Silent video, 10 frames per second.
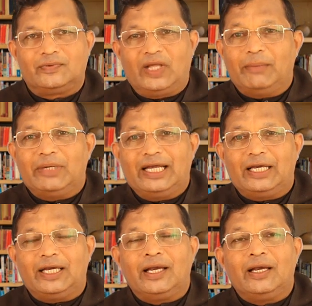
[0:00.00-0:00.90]

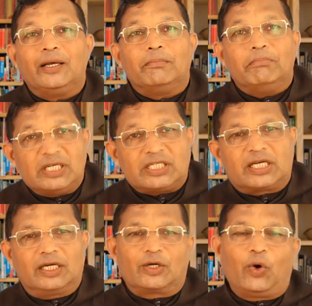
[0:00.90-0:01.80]
namely
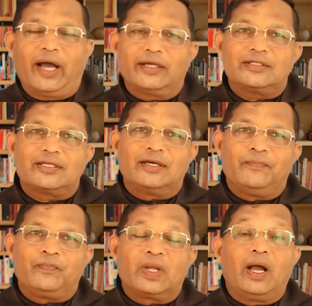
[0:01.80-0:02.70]
mystical quiet
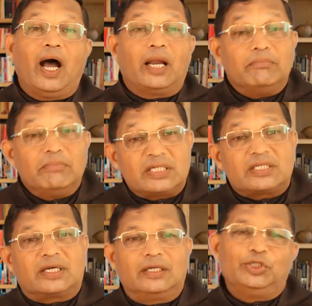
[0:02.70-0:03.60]
and
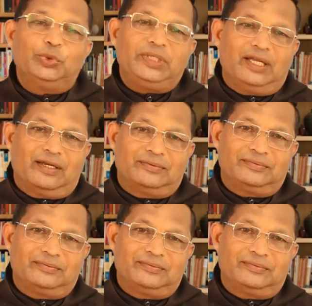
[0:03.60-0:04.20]
mystical union.